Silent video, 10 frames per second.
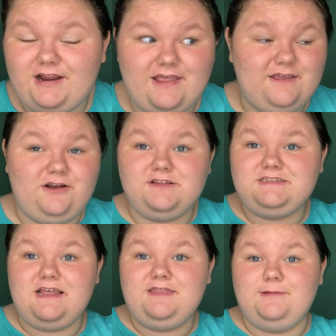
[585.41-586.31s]
and then all of a
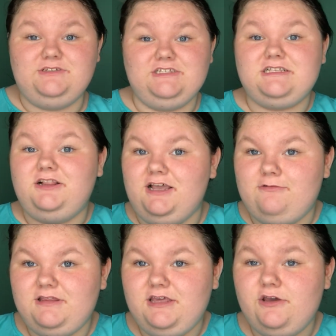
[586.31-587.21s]
sudden them just click
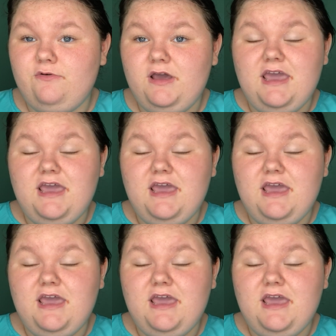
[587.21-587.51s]
with you.